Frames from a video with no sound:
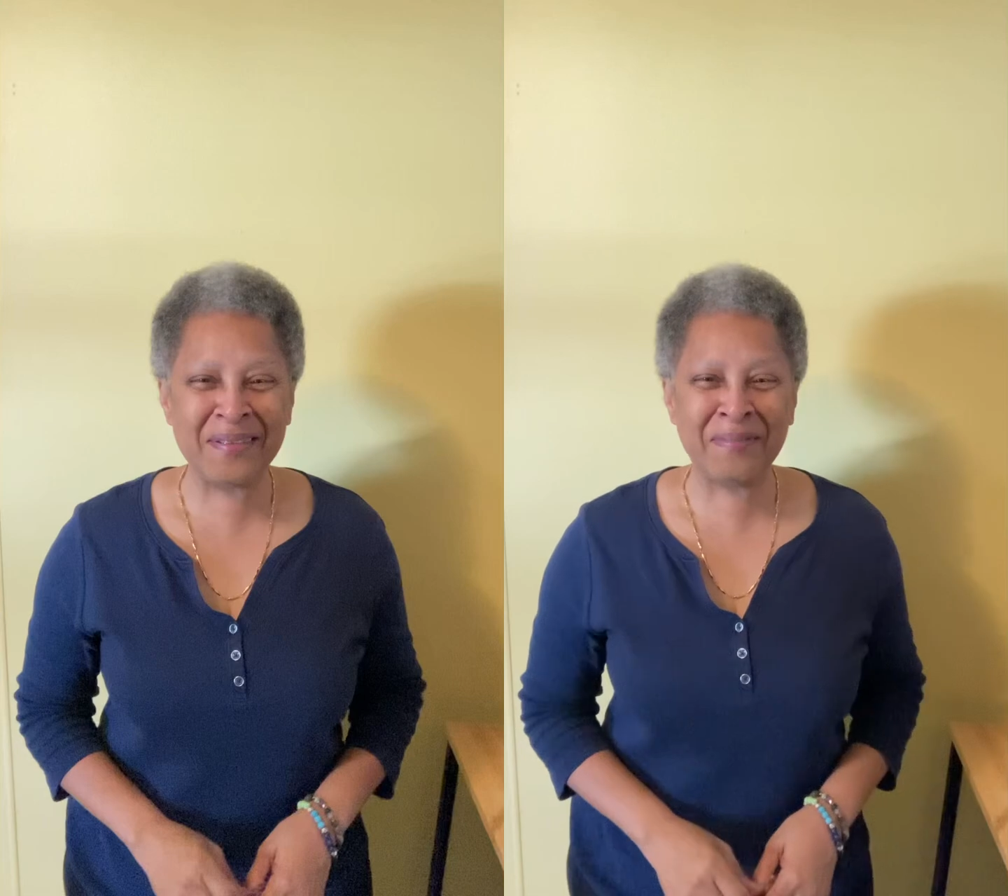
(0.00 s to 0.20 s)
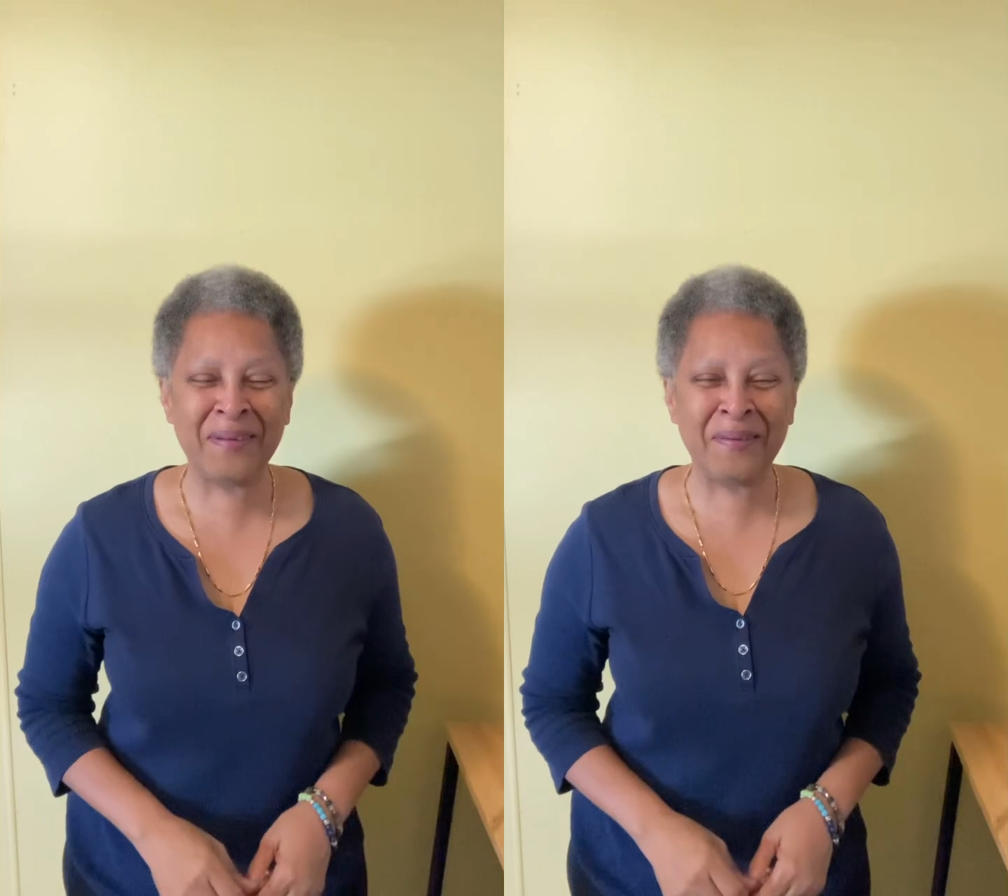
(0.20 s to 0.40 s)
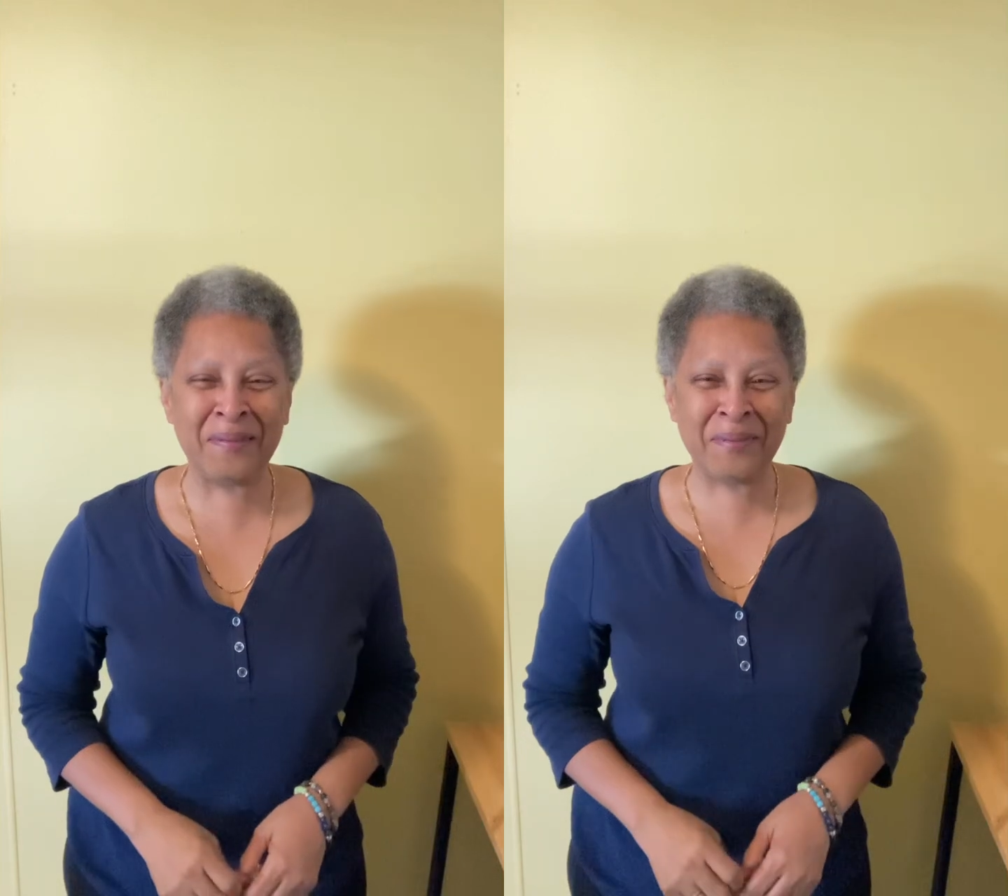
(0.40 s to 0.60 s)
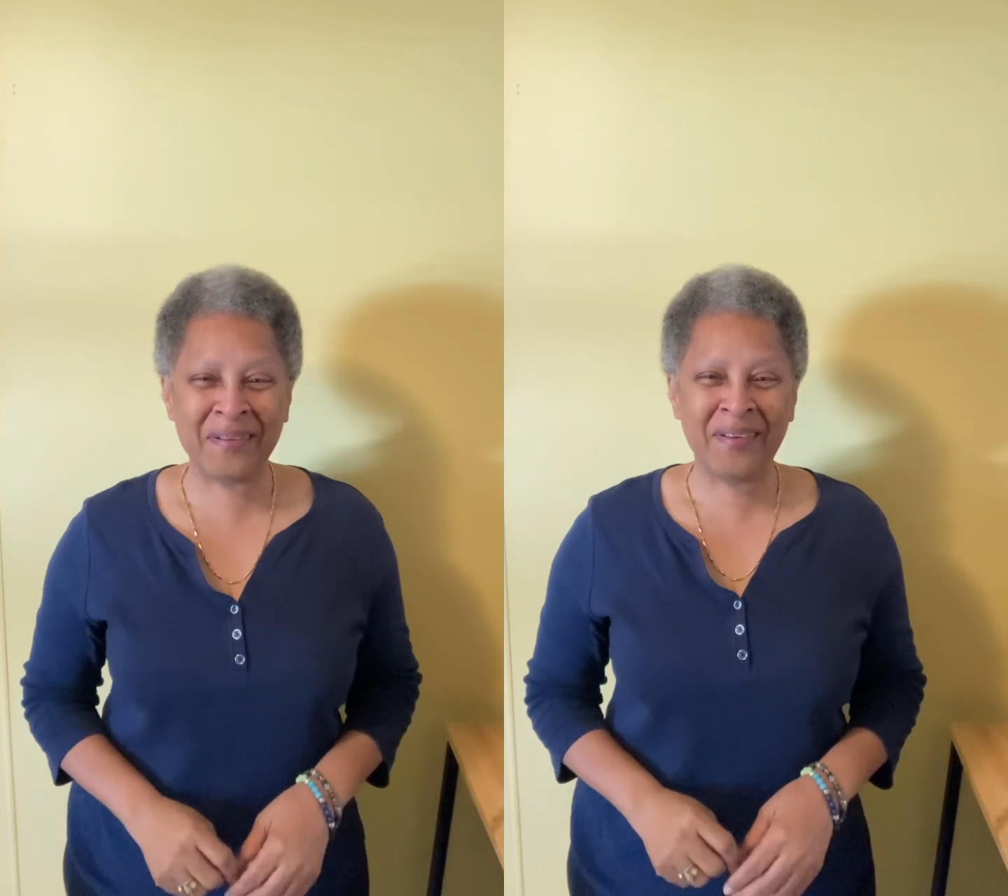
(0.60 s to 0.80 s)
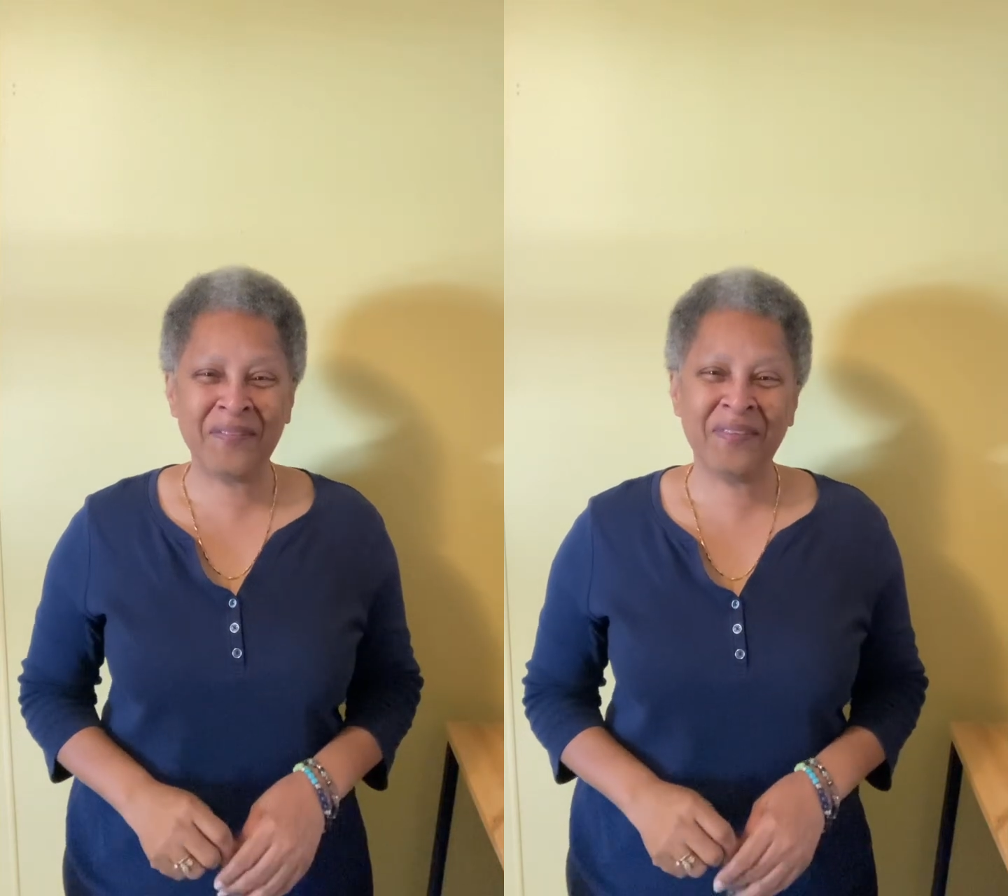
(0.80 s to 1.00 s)
Marlena
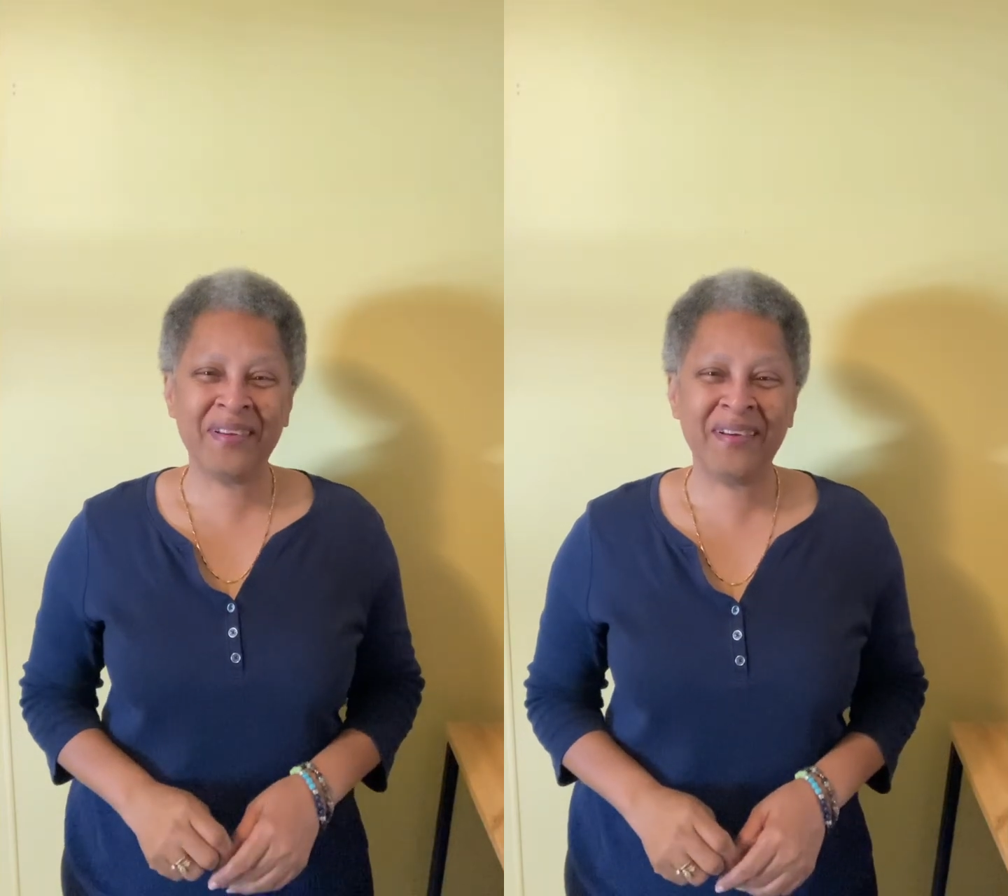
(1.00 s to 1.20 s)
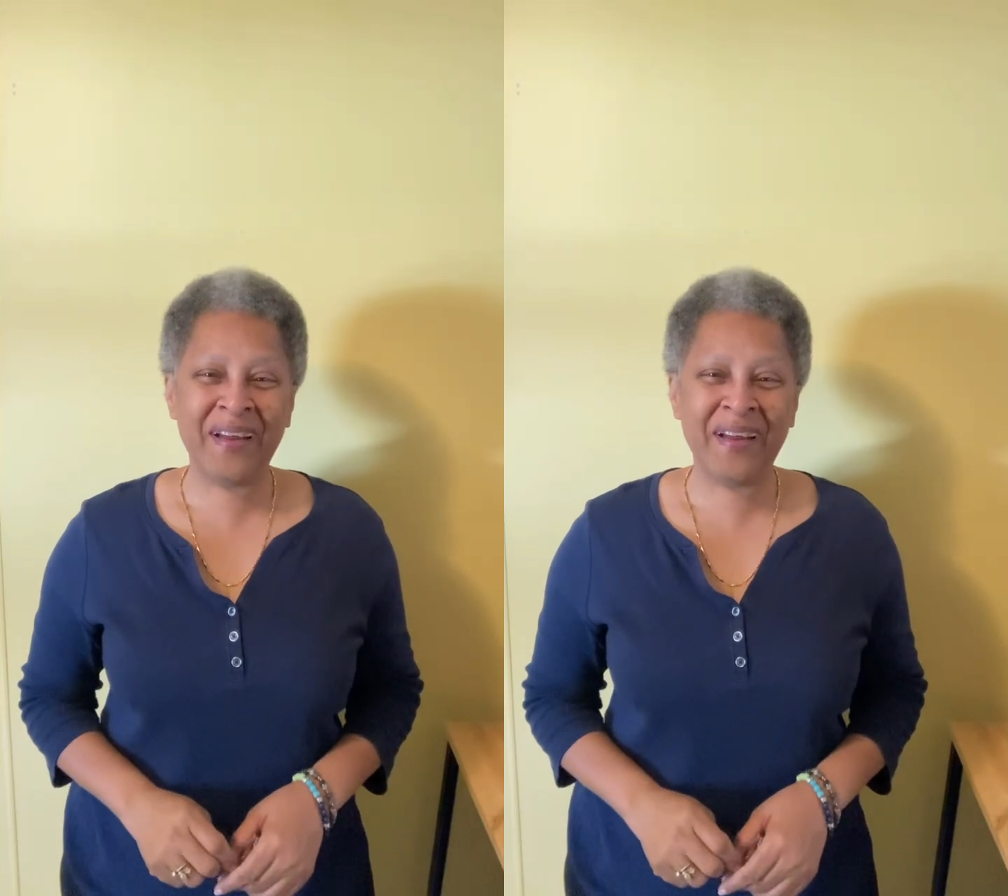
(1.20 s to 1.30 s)
Burton. Hopefully you're